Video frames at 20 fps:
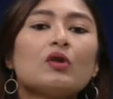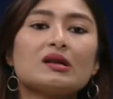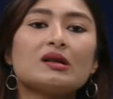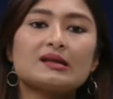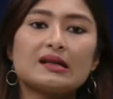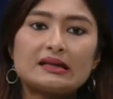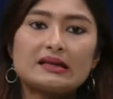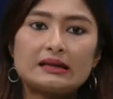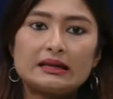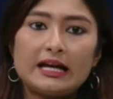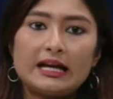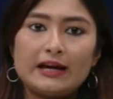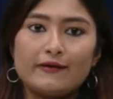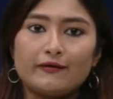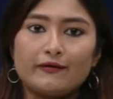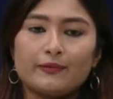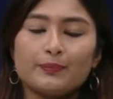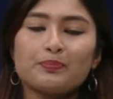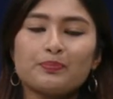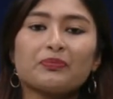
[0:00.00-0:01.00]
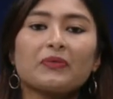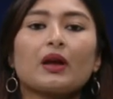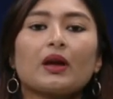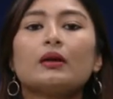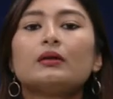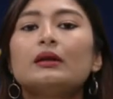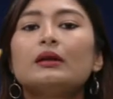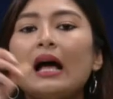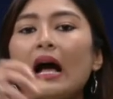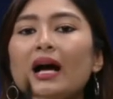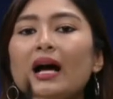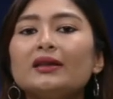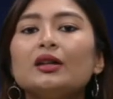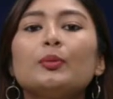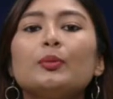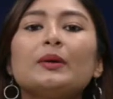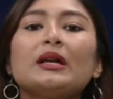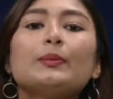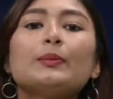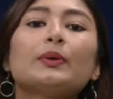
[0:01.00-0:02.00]
was a slave. The
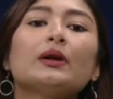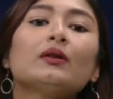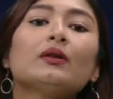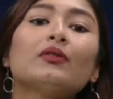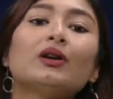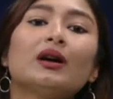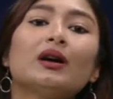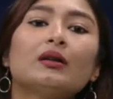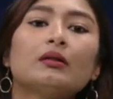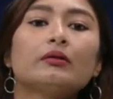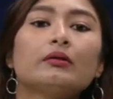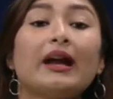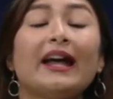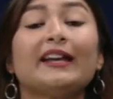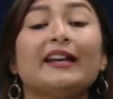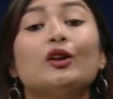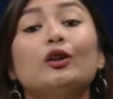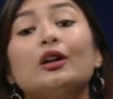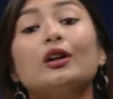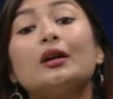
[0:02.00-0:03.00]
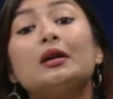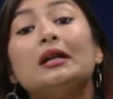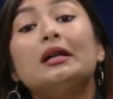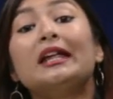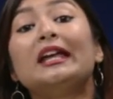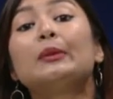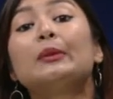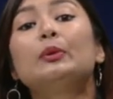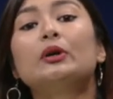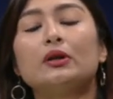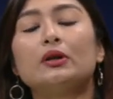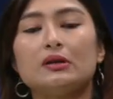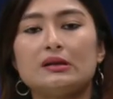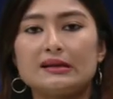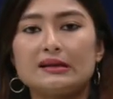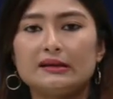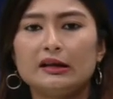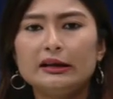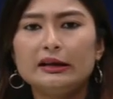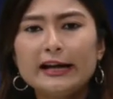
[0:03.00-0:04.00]
other people were regular
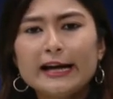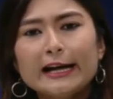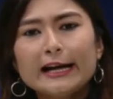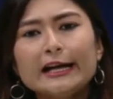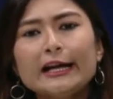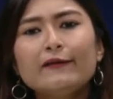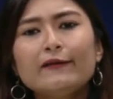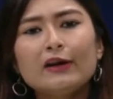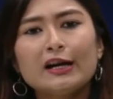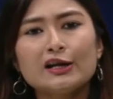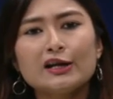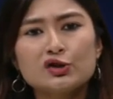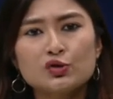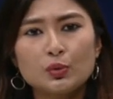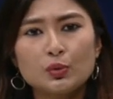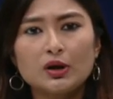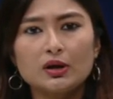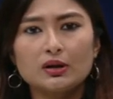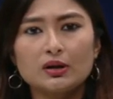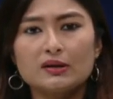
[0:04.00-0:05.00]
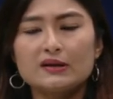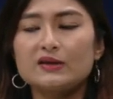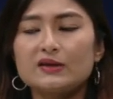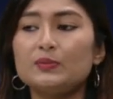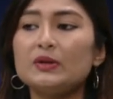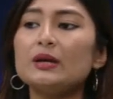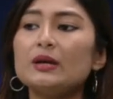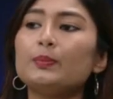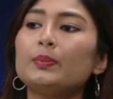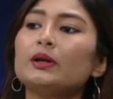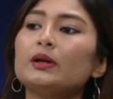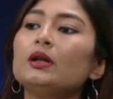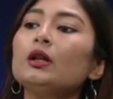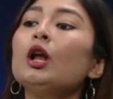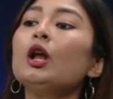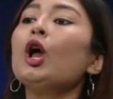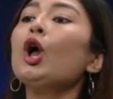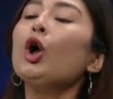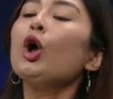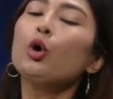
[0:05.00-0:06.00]
laborers, the daily wage workers, people
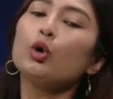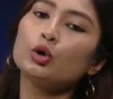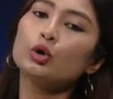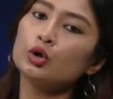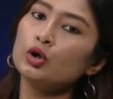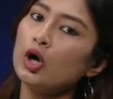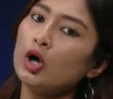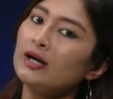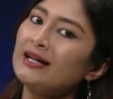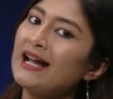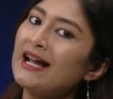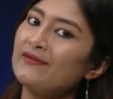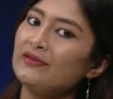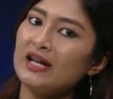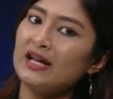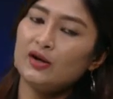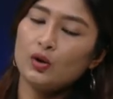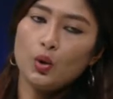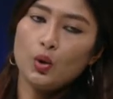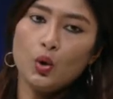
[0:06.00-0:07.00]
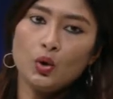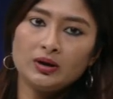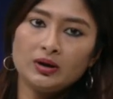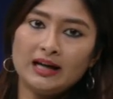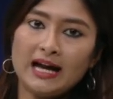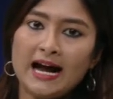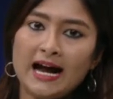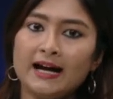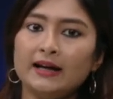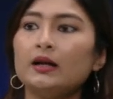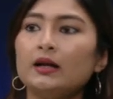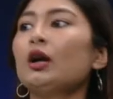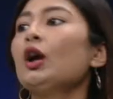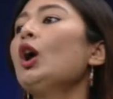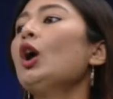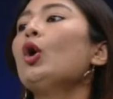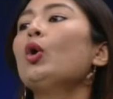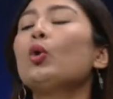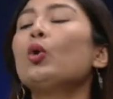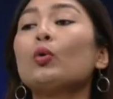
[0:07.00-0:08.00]
who do not have their own land,
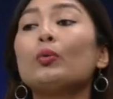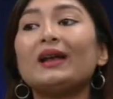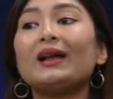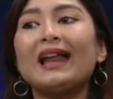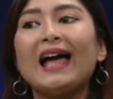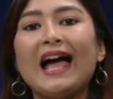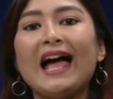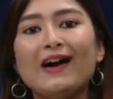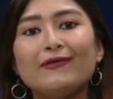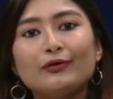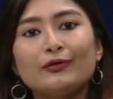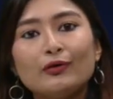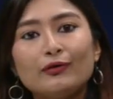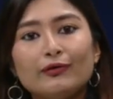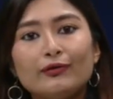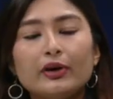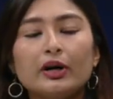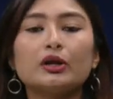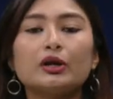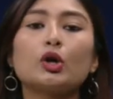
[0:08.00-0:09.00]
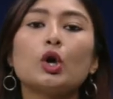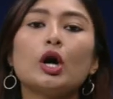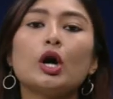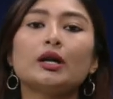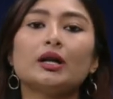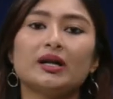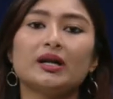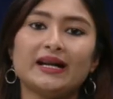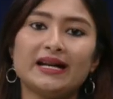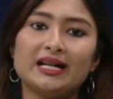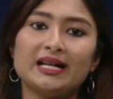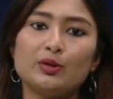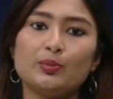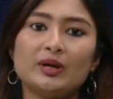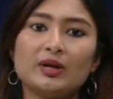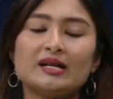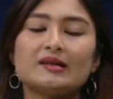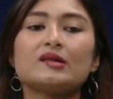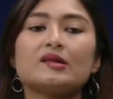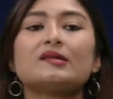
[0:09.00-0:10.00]
who will have to work on a daily
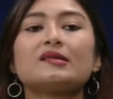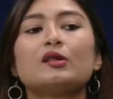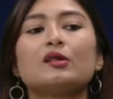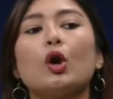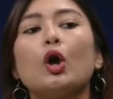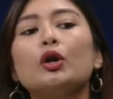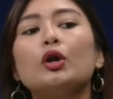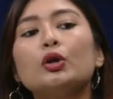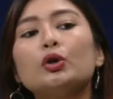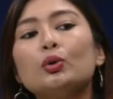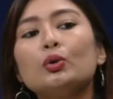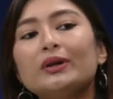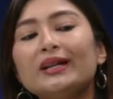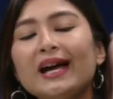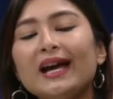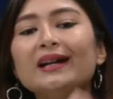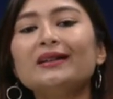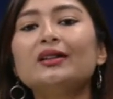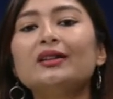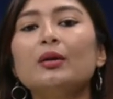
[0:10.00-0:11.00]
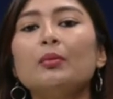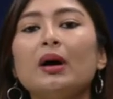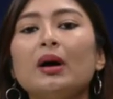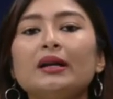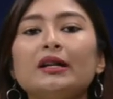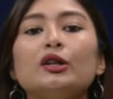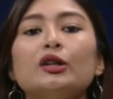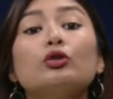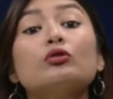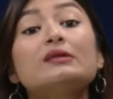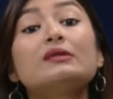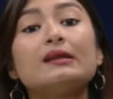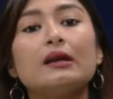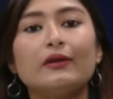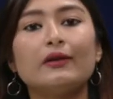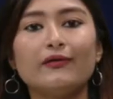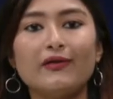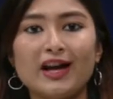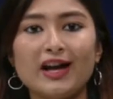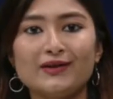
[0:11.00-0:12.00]
basis in order to get the money to
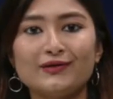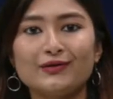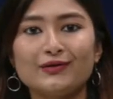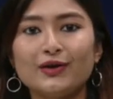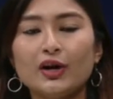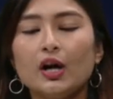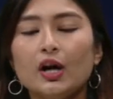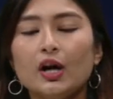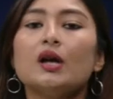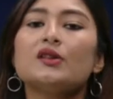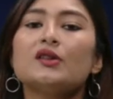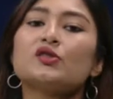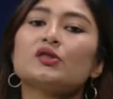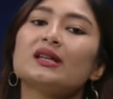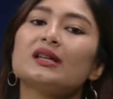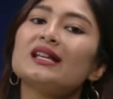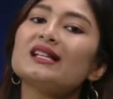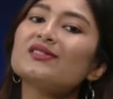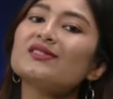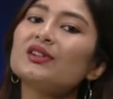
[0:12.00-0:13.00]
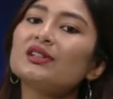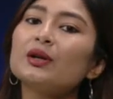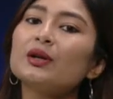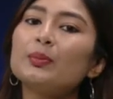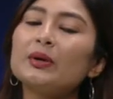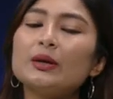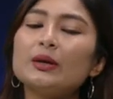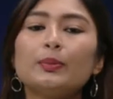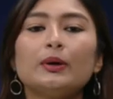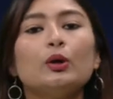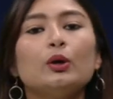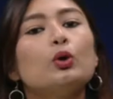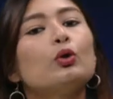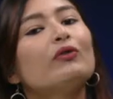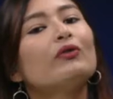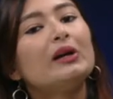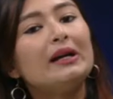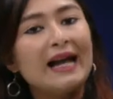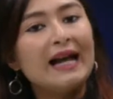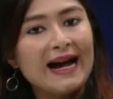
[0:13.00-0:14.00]
survive. So, these were the people who
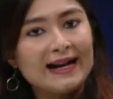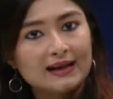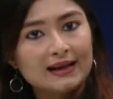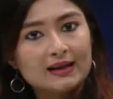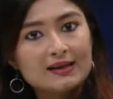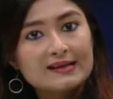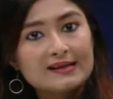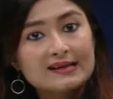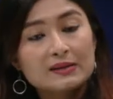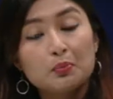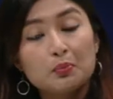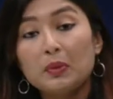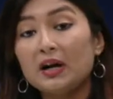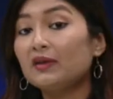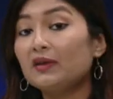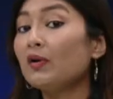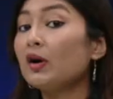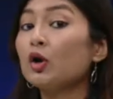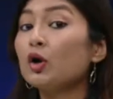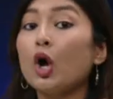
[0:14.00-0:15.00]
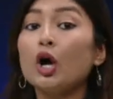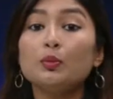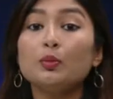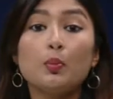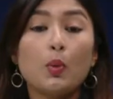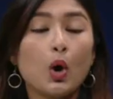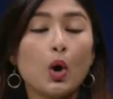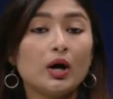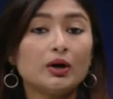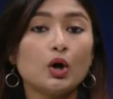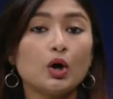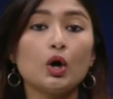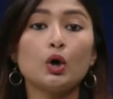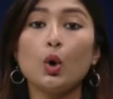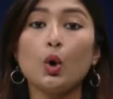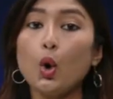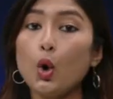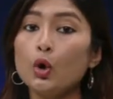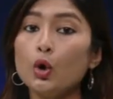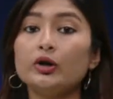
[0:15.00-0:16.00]
were landless but were not bought
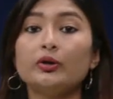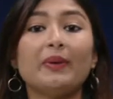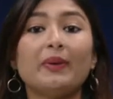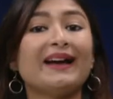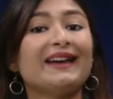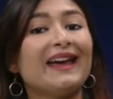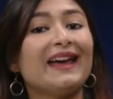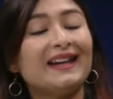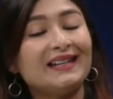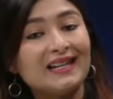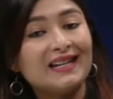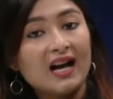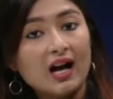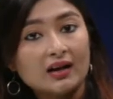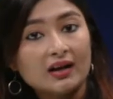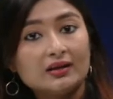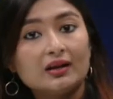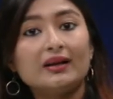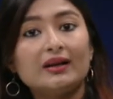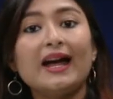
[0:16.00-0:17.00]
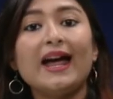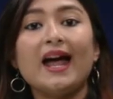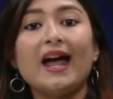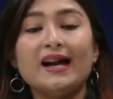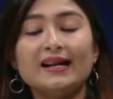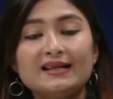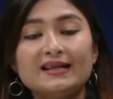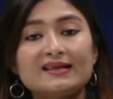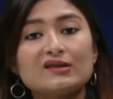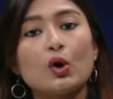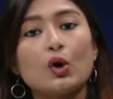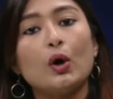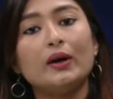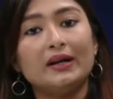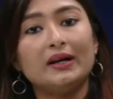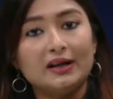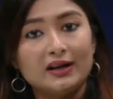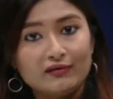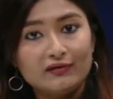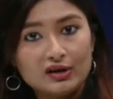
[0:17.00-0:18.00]
or owned by any other heads or
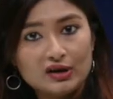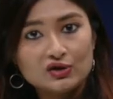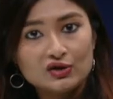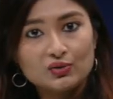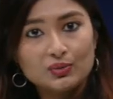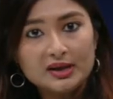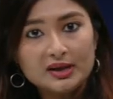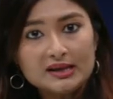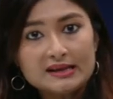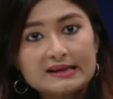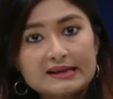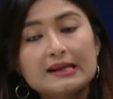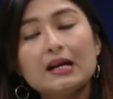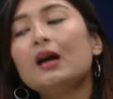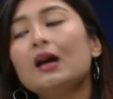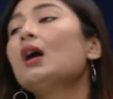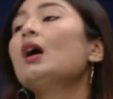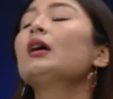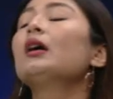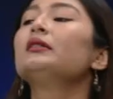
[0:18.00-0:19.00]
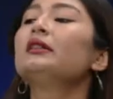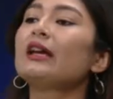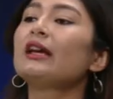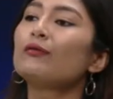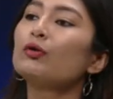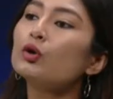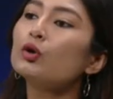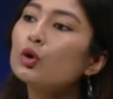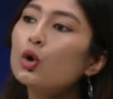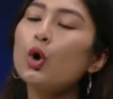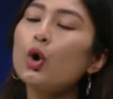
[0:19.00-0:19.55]
individuals. They would